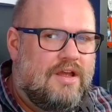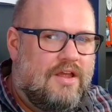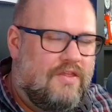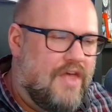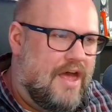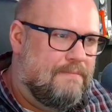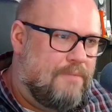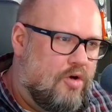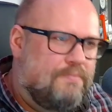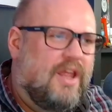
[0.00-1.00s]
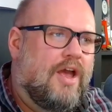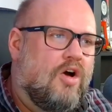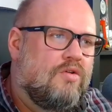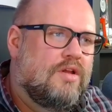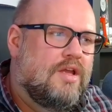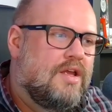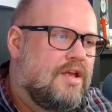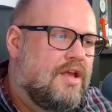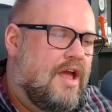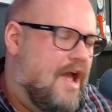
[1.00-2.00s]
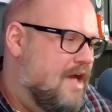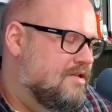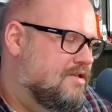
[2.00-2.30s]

that Pope Leo has